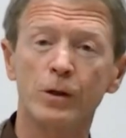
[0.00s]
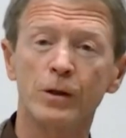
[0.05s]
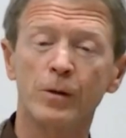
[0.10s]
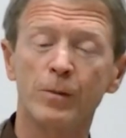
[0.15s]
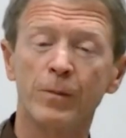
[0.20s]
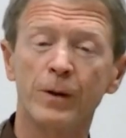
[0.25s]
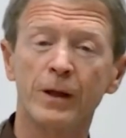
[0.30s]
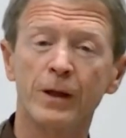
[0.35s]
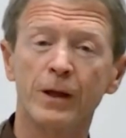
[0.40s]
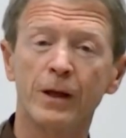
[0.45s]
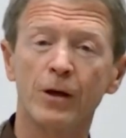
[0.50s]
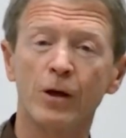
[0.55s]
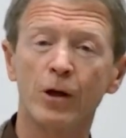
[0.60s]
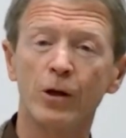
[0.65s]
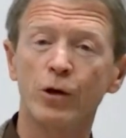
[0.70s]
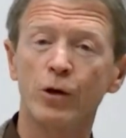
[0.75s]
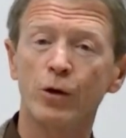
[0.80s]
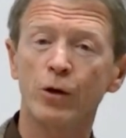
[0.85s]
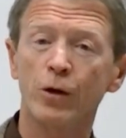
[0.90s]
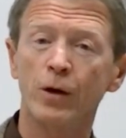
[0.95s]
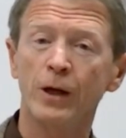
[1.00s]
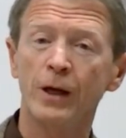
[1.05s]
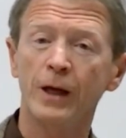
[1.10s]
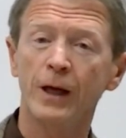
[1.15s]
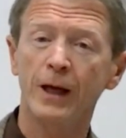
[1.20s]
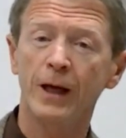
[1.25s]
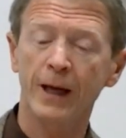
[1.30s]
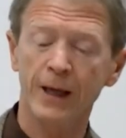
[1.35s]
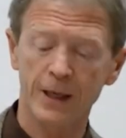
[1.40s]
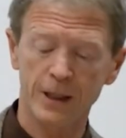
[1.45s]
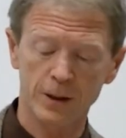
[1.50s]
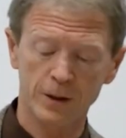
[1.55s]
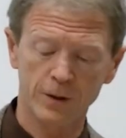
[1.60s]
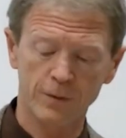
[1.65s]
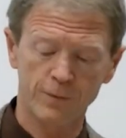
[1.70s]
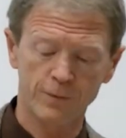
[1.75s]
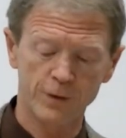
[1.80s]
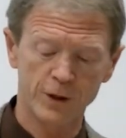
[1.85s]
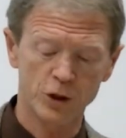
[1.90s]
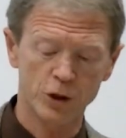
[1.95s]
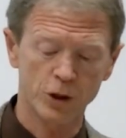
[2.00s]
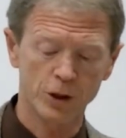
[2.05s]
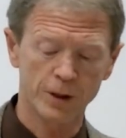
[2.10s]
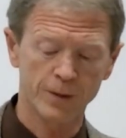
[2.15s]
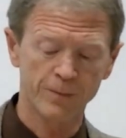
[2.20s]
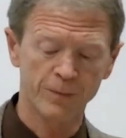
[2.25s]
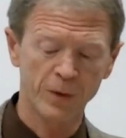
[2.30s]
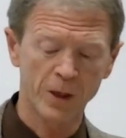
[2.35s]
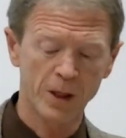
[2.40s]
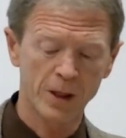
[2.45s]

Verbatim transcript: depending on your angle of vision.